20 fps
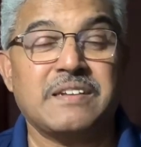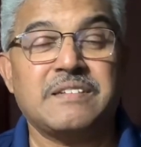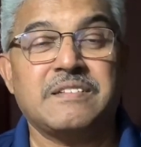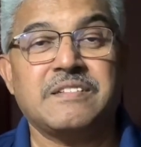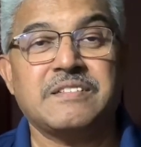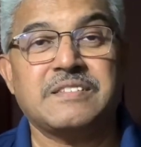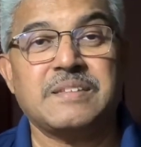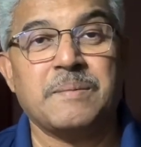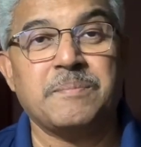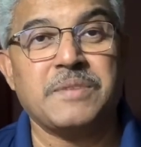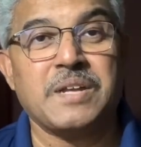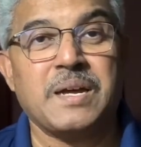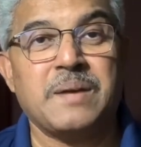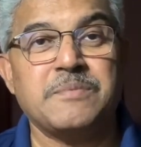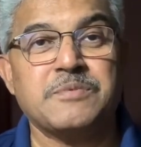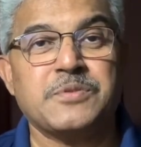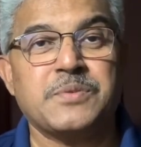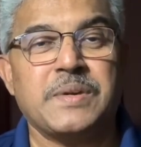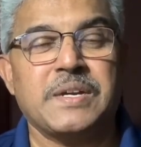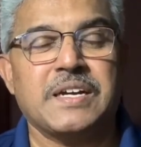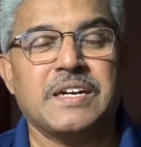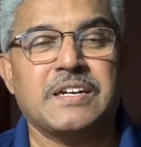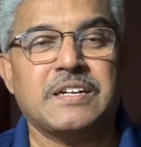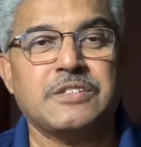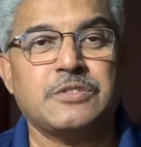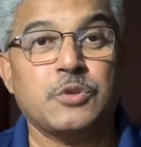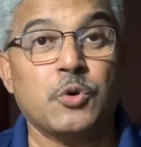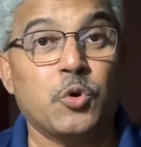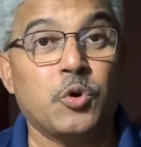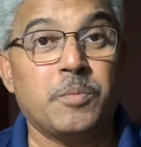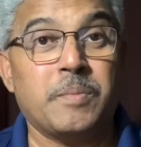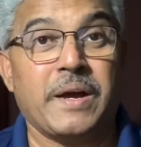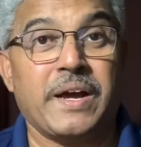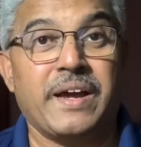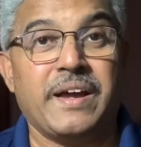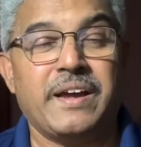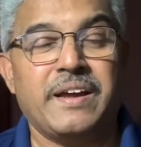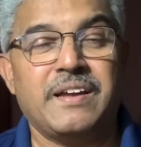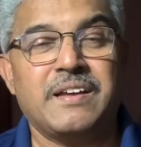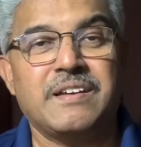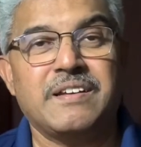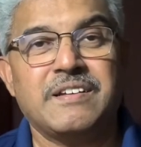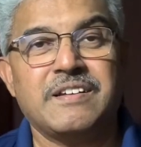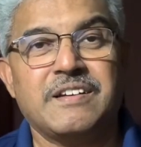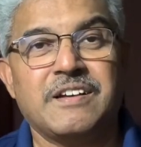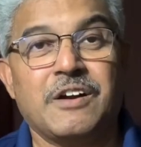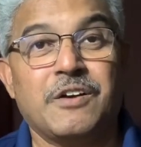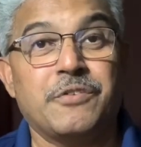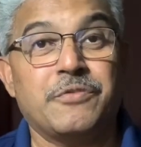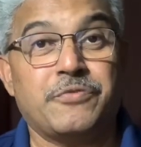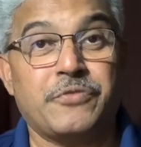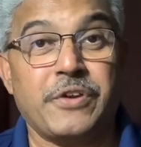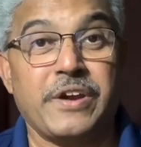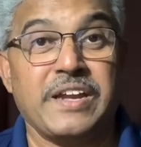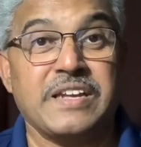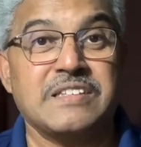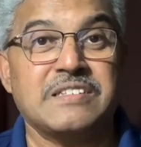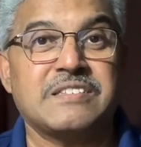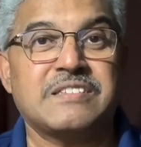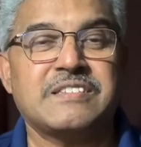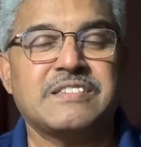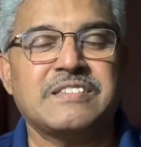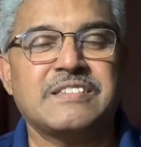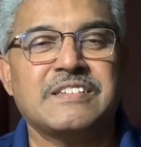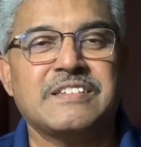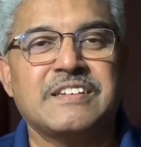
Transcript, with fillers: sometimes we are told by our friends